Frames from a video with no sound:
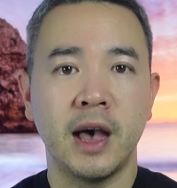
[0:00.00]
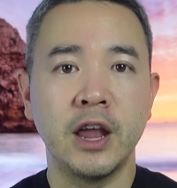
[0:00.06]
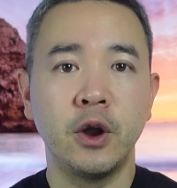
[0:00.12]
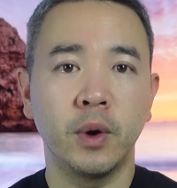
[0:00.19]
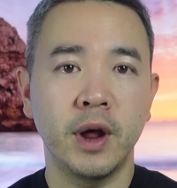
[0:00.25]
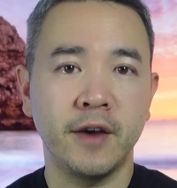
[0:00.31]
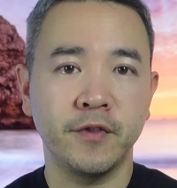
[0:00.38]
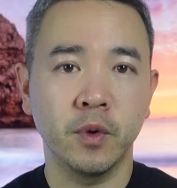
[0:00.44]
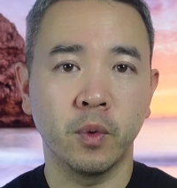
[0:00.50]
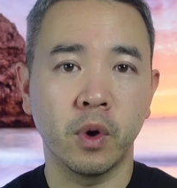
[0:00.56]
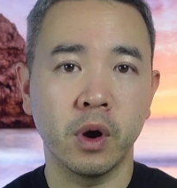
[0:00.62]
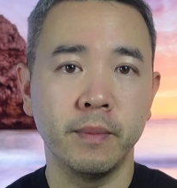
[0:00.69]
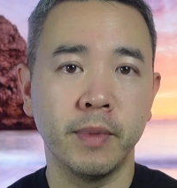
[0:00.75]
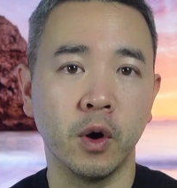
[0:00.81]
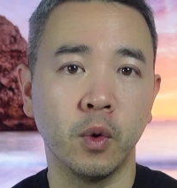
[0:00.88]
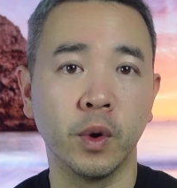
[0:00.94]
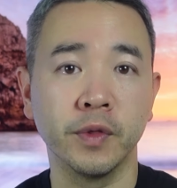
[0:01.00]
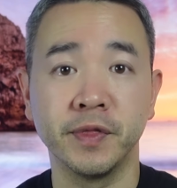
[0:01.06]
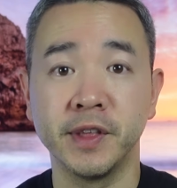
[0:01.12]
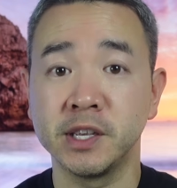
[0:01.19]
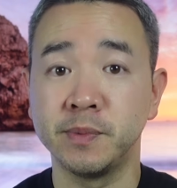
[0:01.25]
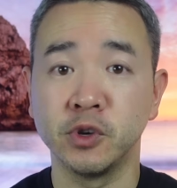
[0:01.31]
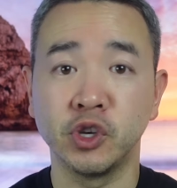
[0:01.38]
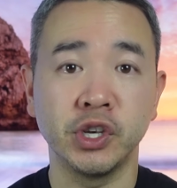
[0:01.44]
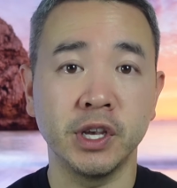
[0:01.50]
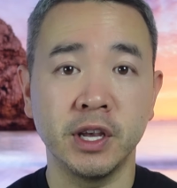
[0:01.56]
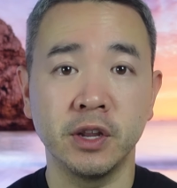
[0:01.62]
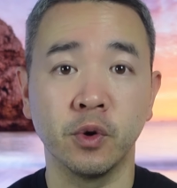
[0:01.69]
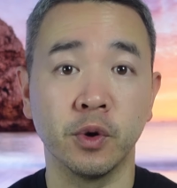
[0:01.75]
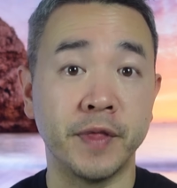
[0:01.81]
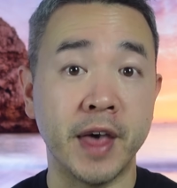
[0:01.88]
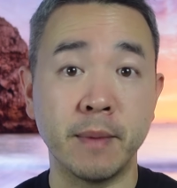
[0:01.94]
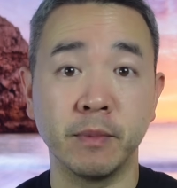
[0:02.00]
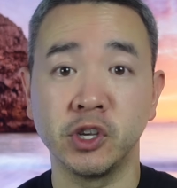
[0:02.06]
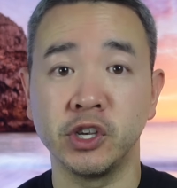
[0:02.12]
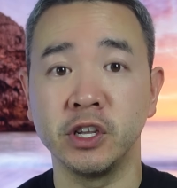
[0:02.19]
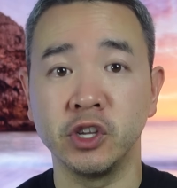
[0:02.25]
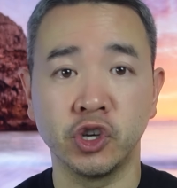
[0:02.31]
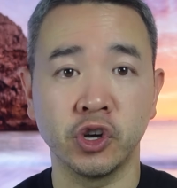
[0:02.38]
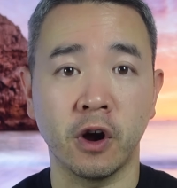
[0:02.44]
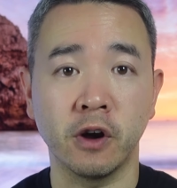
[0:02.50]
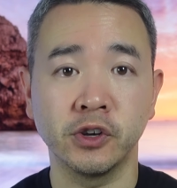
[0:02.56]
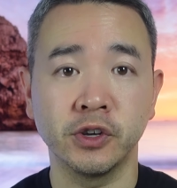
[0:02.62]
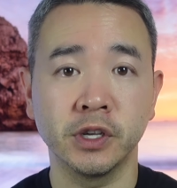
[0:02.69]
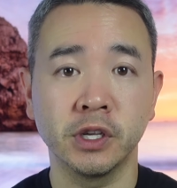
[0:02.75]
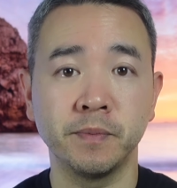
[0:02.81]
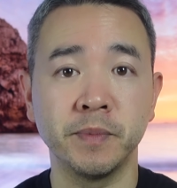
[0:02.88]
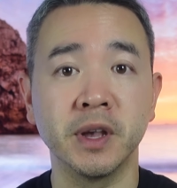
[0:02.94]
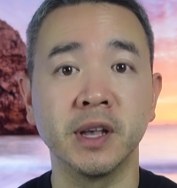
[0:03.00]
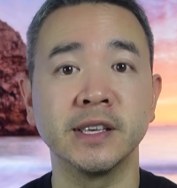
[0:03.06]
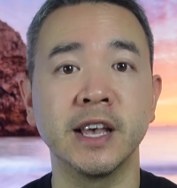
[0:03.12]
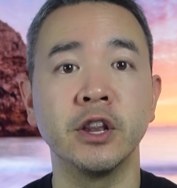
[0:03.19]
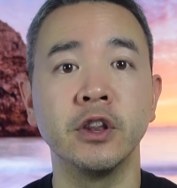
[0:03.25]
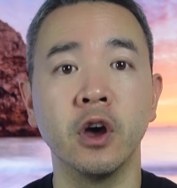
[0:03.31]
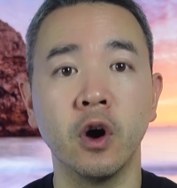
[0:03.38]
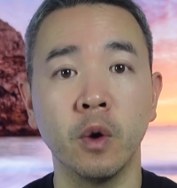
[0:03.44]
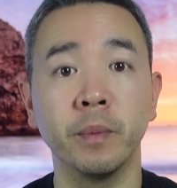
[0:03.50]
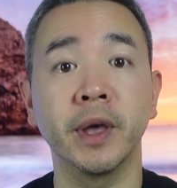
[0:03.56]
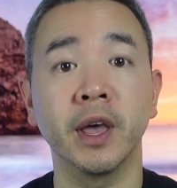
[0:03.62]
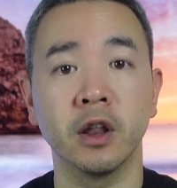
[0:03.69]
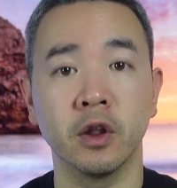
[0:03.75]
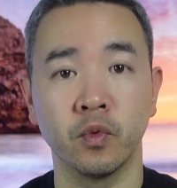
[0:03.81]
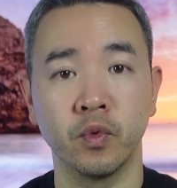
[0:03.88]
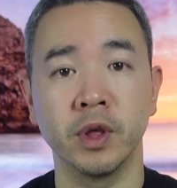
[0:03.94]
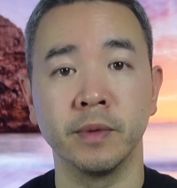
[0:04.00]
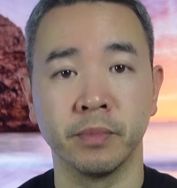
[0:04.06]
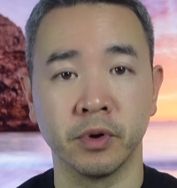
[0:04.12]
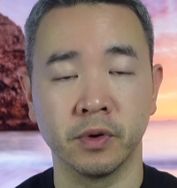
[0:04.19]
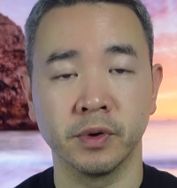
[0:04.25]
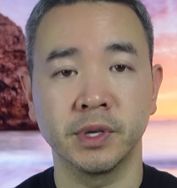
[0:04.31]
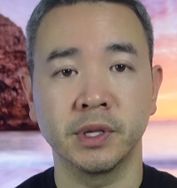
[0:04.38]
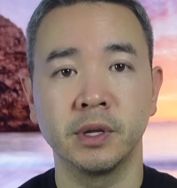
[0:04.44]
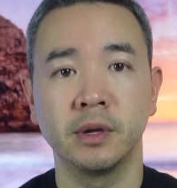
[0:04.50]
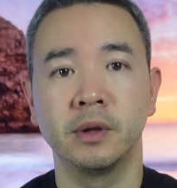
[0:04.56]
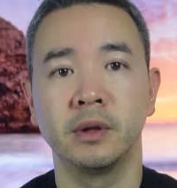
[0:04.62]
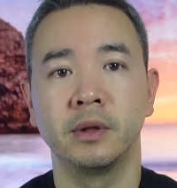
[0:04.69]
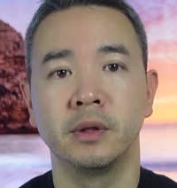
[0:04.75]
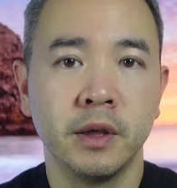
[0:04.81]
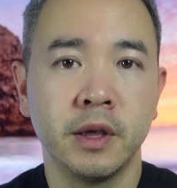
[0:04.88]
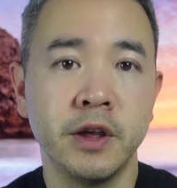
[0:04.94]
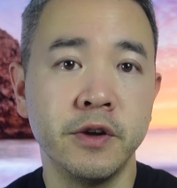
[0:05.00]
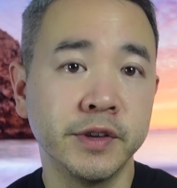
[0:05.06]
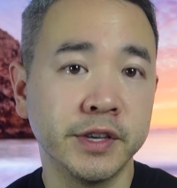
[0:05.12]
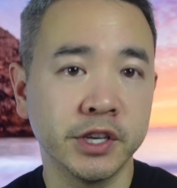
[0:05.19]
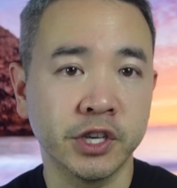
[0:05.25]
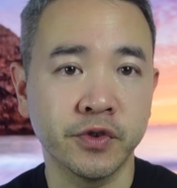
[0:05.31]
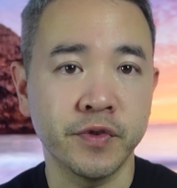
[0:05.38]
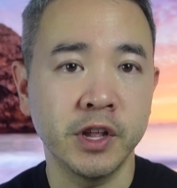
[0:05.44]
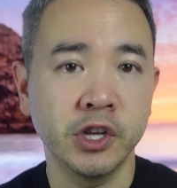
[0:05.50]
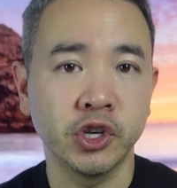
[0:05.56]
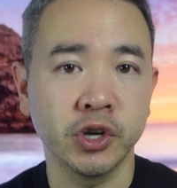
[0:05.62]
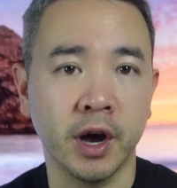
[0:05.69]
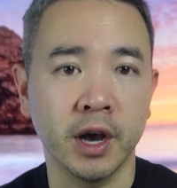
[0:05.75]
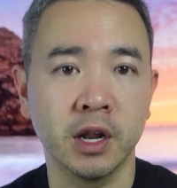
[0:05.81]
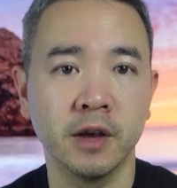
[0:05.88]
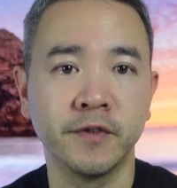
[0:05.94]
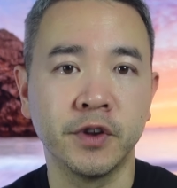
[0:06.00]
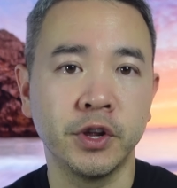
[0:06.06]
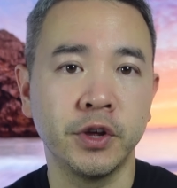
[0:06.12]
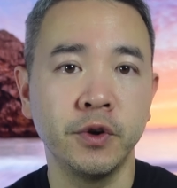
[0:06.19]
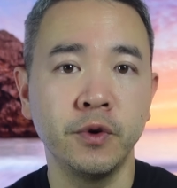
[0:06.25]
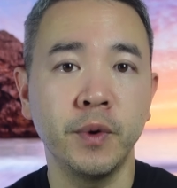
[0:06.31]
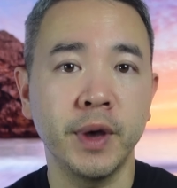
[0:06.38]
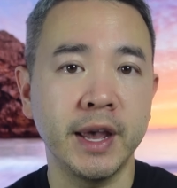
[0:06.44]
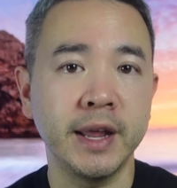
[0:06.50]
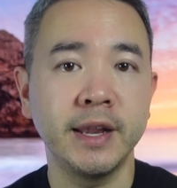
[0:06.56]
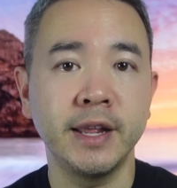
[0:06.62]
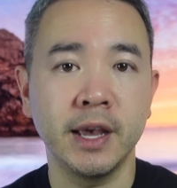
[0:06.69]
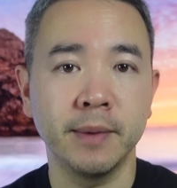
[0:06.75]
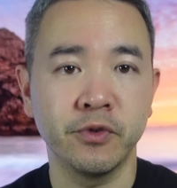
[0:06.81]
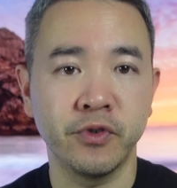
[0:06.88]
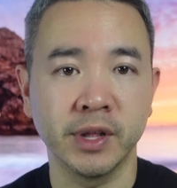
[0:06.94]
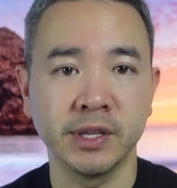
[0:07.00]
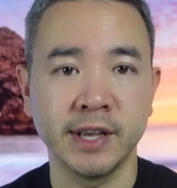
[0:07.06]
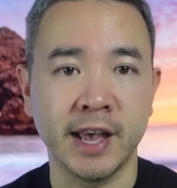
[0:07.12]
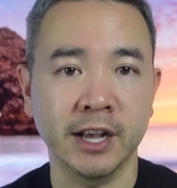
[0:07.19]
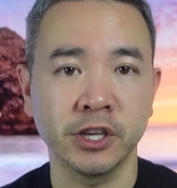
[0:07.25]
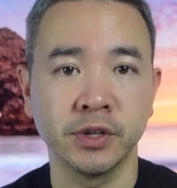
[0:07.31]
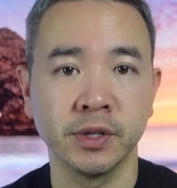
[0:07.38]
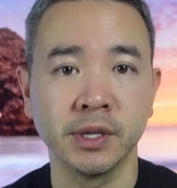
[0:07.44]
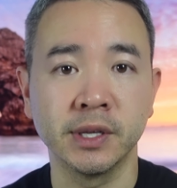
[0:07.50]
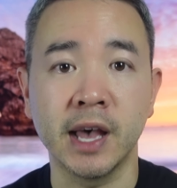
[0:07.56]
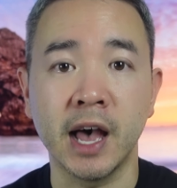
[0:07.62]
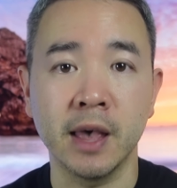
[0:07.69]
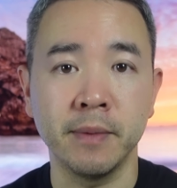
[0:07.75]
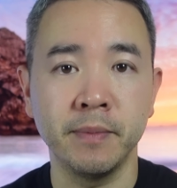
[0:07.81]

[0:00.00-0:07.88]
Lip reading: I don't have to worry about what this machine or that machine charges because I know I'm getting reimbursed. Here's a screenshot of 2 ATM transactions I